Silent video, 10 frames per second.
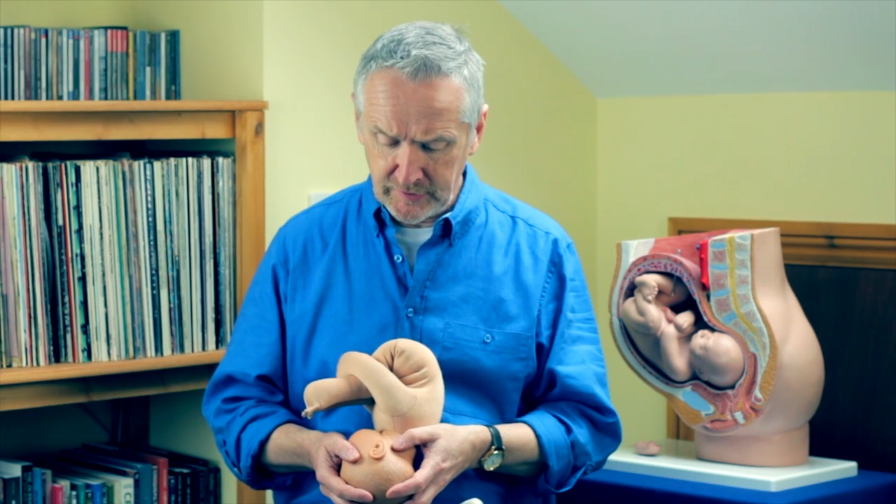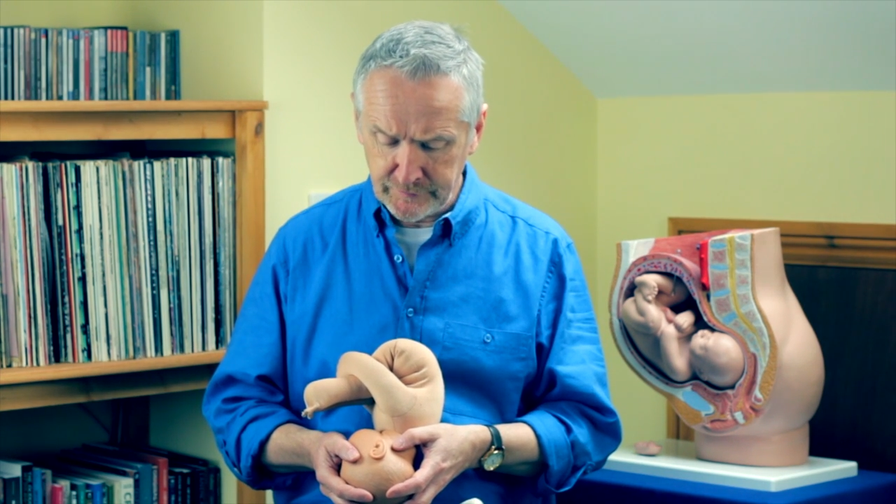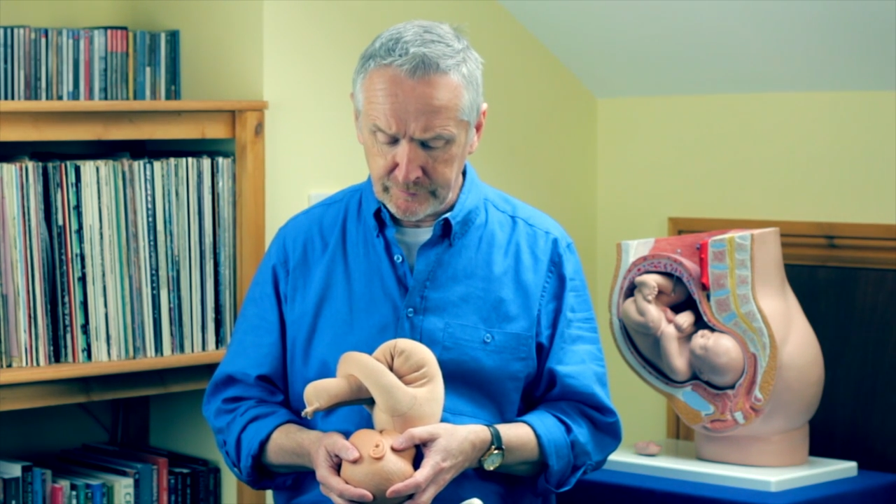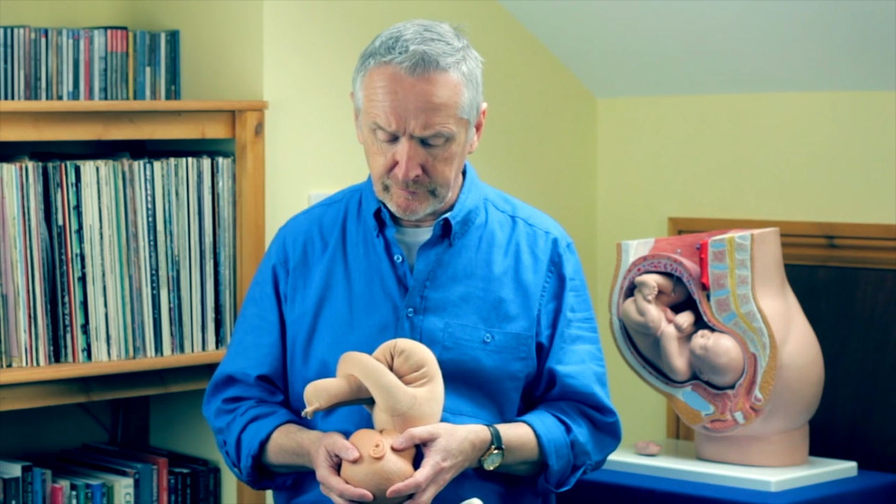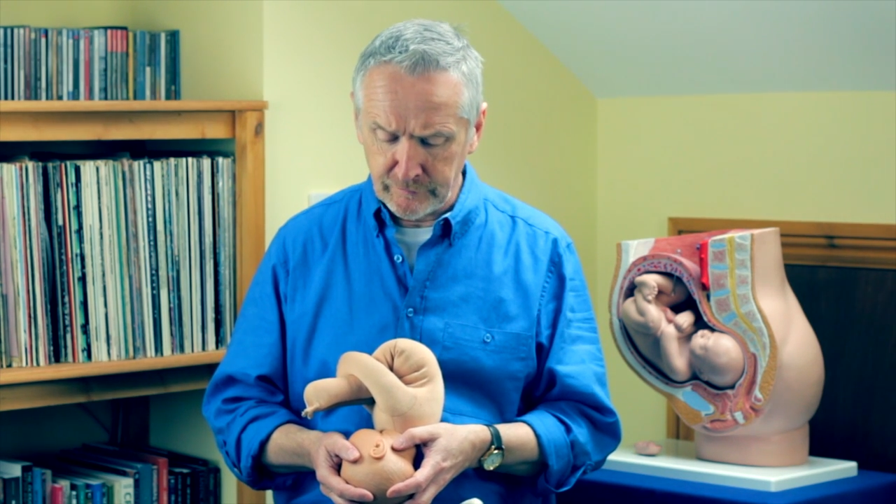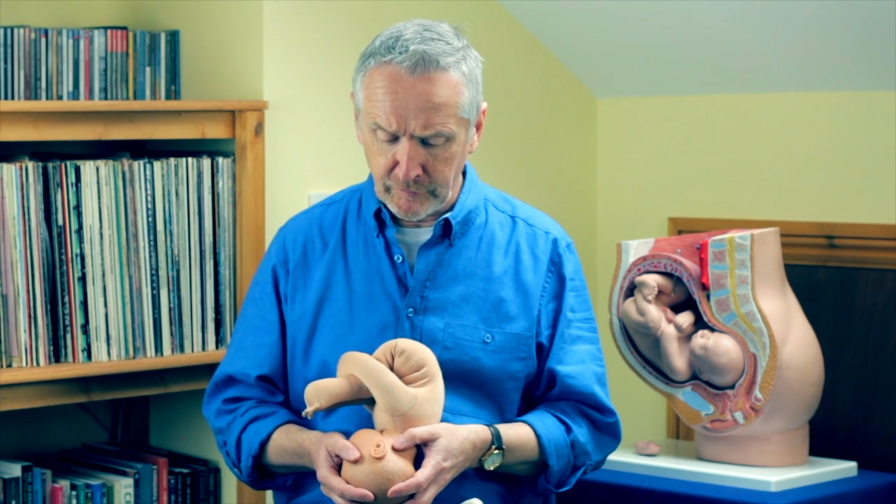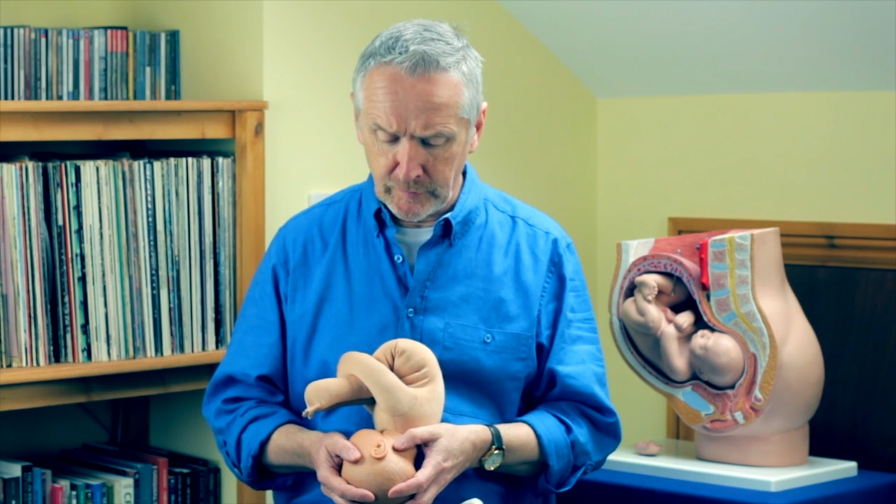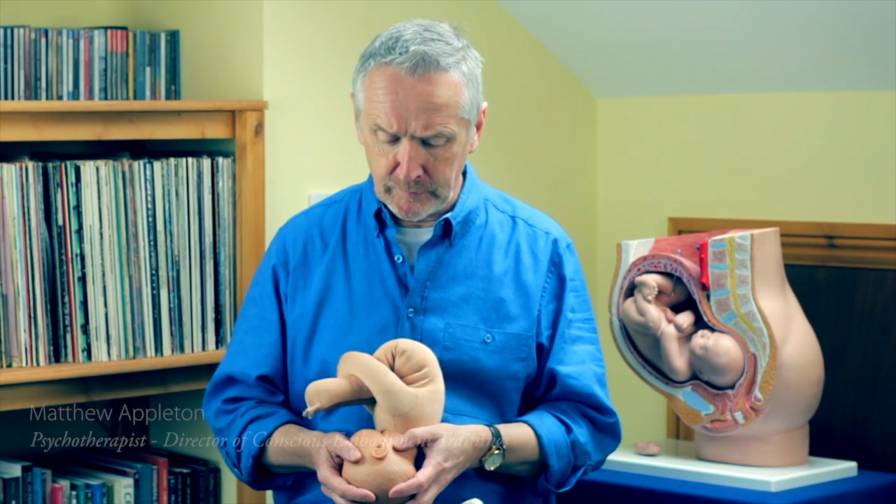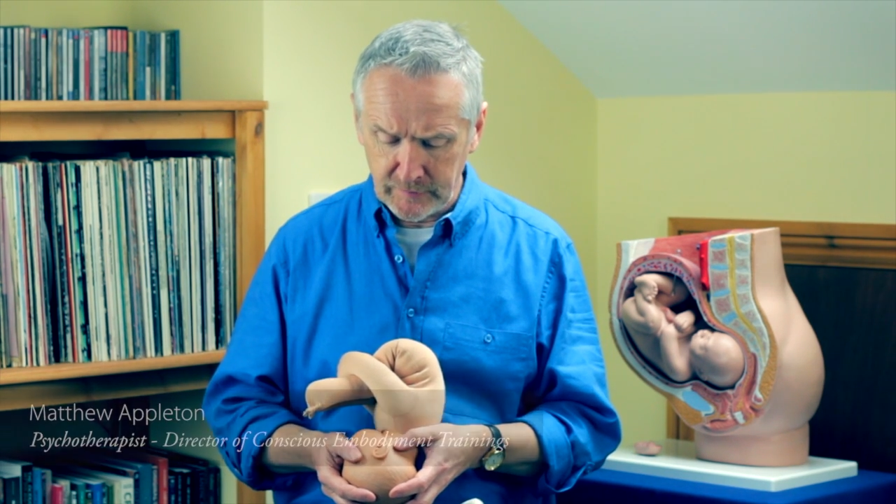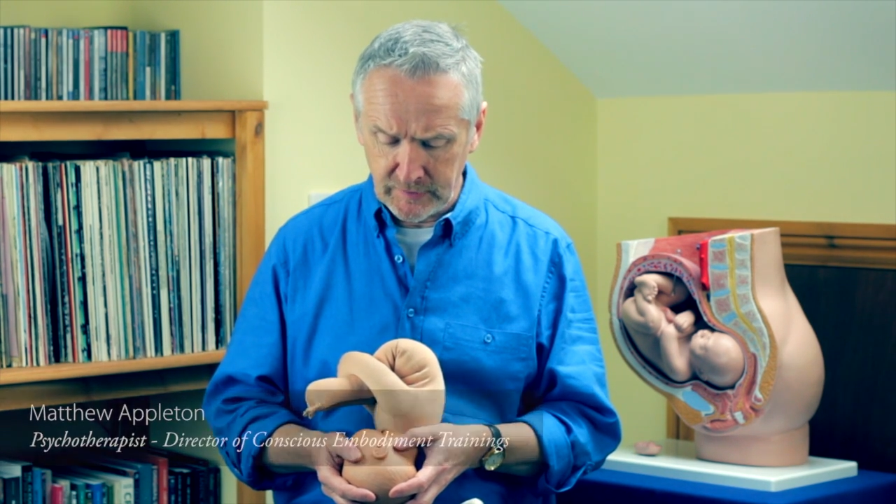different
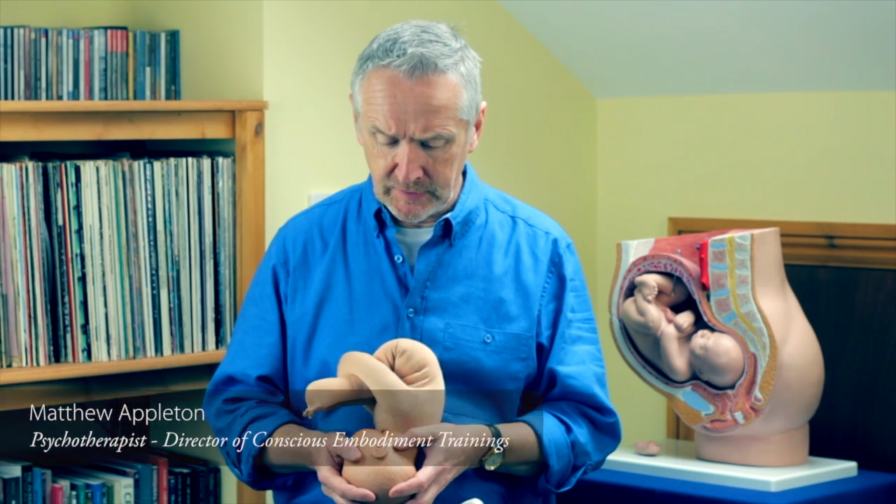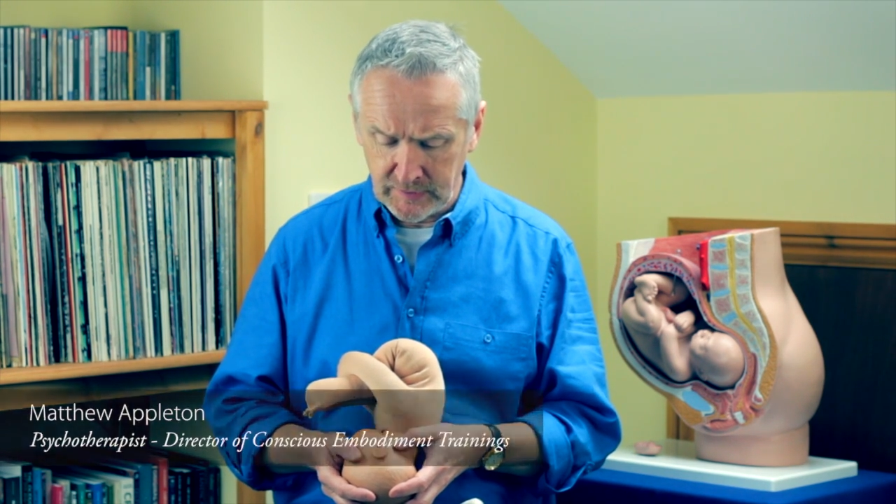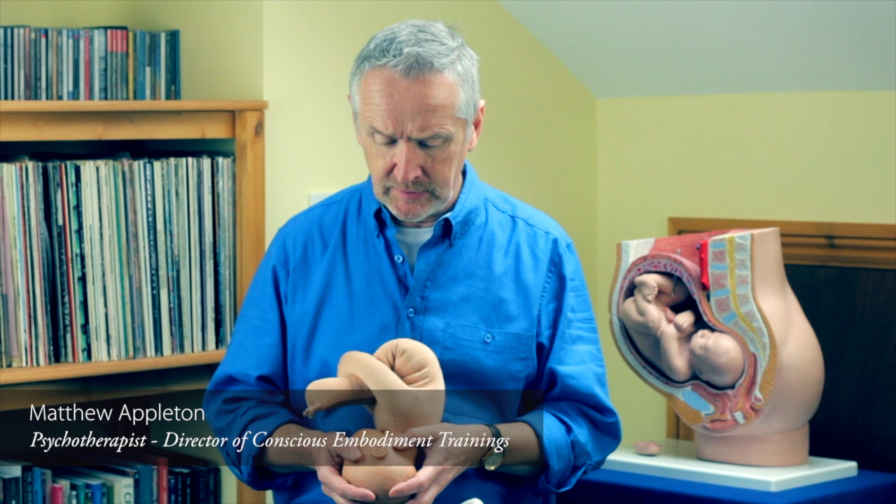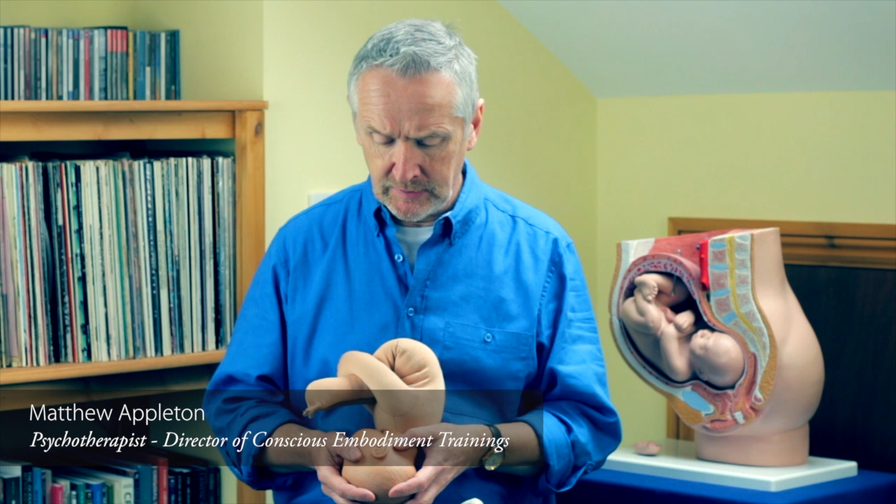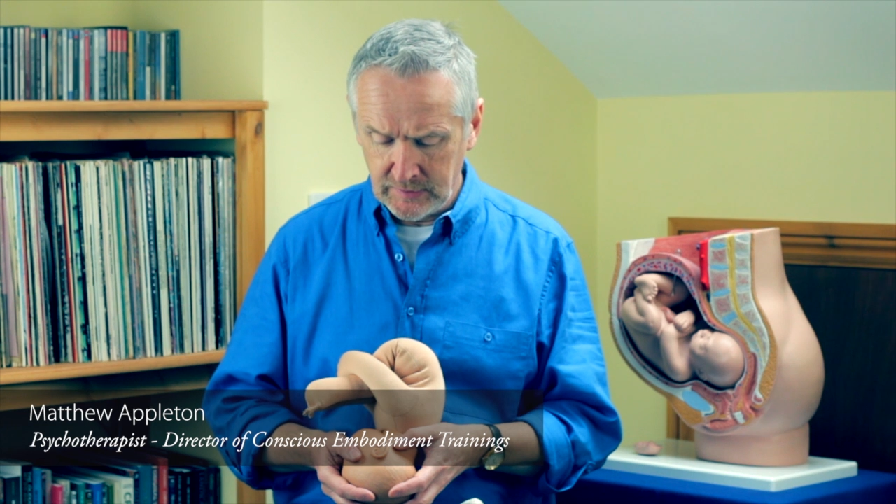from the